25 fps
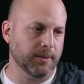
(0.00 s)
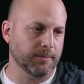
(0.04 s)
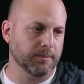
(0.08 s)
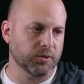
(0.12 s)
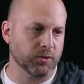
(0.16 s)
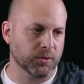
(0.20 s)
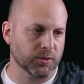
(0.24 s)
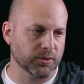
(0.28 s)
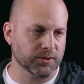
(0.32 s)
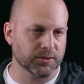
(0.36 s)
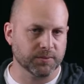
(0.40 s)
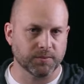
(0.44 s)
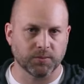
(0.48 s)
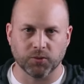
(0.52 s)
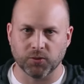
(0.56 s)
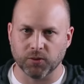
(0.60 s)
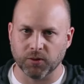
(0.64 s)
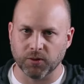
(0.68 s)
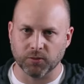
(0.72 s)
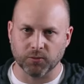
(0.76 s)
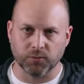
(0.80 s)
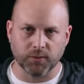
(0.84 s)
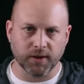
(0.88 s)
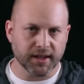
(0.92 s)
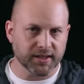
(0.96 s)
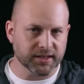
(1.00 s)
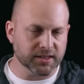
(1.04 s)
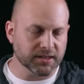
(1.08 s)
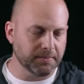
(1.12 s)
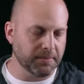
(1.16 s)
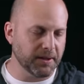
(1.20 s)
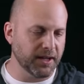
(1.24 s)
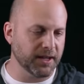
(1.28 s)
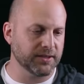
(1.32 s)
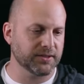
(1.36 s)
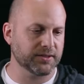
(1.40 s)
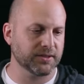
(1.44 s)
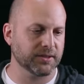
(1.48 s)
towards more
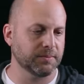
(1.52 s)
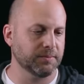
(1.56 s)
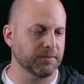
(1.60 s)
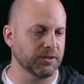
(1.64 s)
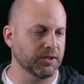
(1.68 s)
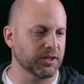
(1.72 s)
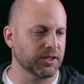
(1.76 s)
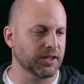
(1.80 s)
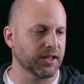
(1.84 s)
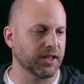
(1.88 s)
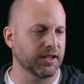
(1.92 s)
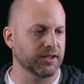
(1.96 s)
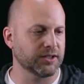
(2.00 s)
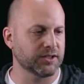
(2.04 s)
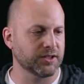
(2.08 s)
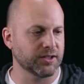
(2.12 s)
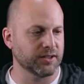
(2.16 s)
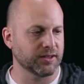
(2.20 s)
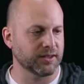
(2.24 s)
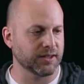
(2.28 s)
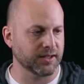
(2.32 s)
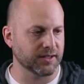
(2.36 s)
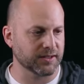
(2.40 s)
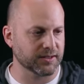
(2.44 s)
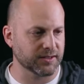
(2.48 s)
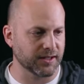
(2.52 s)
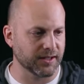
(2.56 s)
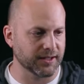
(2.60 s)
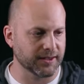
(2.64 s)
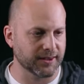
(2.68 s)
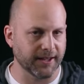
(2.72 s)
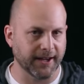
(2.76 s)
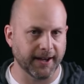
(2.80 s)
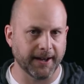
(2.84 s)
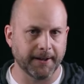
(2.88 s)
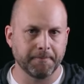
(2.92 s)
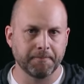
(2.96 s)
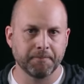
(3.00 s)
REST-based communication, things like
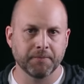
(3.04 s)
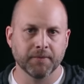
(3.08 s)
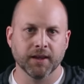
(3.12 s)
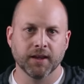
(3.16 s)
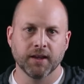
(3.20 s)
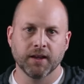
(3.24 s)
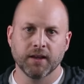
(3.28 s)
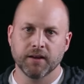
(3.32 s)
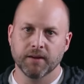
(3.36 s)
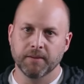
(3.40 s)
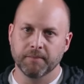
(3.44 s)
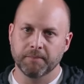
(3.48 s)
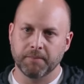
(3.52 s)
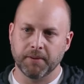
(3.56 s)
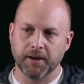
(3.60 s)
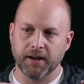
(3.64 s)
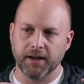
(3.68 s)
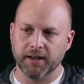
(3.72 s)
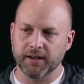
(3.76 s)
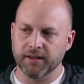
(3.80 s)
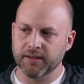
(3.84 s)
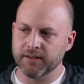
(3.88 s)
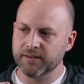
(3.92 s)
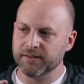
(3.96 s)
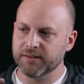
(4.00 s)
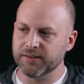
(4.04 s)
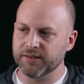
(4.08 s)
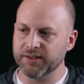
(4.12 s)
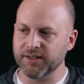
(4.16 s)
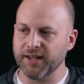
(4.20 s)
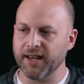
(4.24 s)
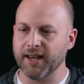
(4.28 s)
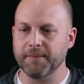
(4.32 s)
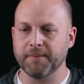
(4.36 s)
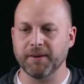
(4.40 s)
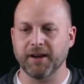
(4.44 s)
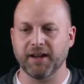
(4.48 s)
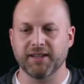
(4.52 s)
that. But
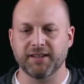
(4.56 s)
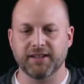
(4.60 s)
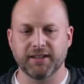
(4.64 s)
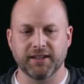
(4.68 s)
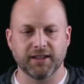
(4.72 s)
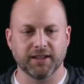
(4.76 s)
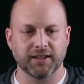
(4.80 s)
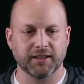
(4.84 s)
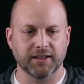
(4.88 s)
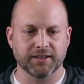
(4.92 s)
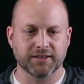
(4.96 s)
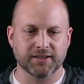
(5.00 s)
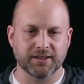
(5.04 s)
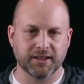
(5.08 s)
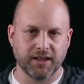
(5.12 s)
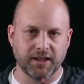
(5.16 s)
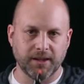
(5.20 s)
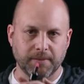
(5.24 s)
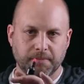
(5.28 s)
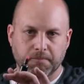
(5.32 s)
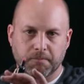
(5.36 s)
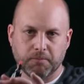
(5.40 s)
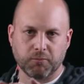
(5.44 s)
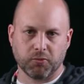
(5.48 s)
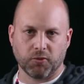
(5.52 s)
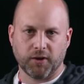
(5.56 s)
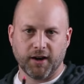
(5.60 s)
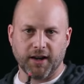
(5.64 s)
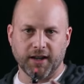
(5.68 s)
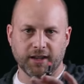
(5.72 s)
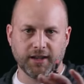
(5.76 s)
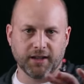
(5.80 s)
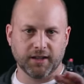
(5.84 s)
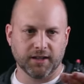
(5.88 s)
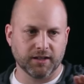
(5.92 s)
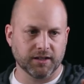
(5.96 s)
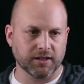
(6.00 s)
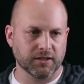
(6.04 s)
same idea, let's keep
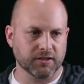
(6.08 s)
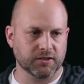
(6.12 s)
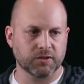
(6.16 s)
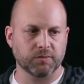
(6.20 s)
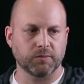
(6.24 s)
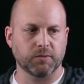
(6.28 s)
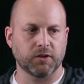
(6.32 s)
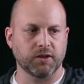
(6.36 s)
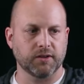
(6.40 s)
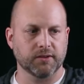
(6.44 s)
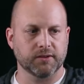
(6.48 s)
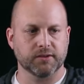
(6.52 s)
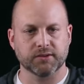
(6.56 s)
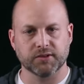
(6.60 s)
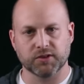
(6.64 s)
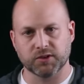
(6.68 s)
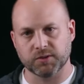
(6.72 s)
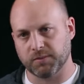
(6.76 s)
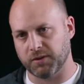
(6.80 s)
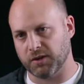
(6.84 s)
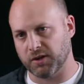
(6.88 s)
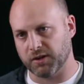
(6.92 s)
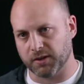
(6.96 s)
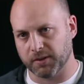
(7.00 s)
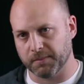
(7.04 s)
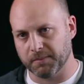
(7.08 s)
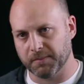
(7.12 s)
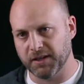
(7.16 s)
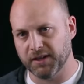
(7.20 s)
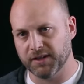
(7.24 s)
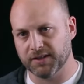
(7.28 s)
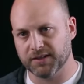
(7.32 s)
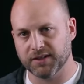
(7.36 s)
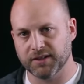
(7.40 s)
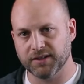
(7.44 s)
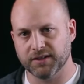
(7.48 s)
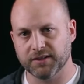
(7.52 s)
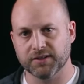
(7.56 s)
breaking into smaller and smaller
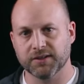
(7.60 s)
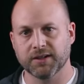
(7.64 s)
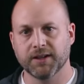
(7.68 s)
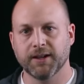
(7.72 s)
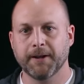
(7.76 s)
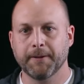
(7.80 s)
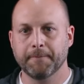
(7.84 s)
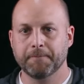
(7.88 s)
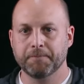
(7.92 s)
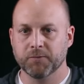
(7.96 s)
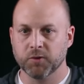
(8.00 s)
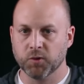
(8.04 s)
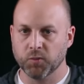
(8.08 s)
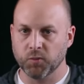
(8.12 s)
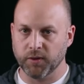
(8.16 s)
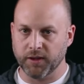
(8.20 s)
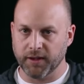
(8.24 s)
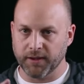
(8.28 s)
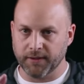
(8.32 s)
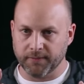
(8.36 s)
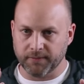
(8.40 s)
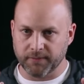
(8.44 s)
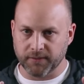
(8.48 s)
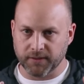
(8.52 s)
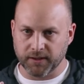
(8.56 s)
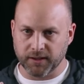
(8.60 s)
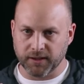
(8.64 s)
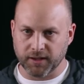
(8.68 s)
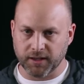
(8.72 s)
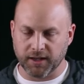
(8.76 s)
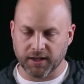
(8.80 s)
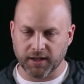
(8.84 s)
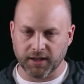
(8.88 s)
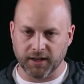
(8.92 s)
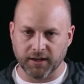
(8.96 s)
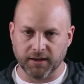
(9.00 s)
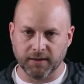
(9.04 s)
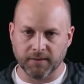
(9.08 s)
pieces. We have
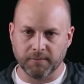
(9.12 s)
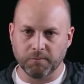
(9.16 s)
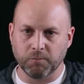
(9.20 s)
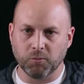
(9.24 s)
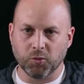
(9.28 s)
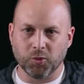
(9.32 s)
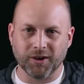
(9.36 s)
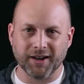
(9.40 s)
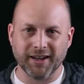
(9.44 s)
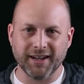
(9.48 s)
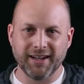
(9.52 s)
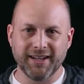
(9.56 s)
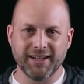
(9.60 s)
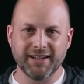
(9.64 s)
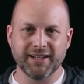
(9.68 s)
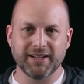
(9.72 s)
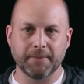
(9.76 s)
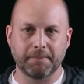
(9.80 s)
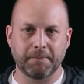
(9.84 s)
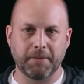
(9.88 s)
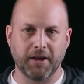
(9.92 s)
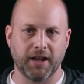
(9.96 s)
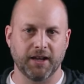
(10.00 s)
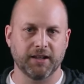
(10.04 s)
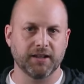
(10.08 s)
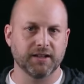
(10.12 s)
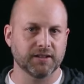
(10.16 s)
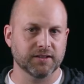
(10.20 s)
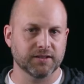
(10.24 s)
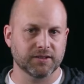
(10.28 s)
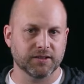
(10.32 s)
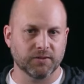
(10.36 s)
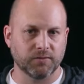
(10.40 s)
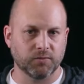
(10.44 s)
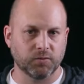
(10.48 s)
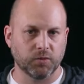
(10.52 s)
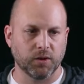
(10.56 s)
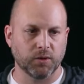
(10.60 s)
more
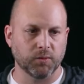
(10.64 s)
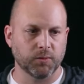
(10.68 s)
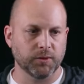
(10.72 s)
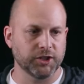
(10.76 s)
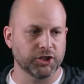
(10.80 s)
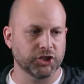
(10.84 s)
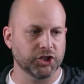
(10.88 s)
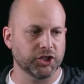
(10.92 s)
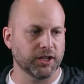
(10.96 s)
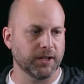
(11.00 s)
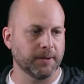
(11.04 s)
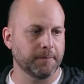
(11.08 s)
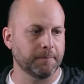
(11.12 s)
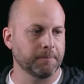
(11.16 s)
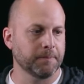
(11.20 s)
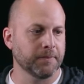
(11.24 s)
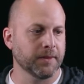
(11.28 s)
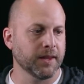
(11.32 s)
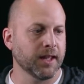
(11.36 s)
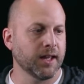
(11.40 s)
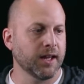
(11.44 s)
independence of what we ship,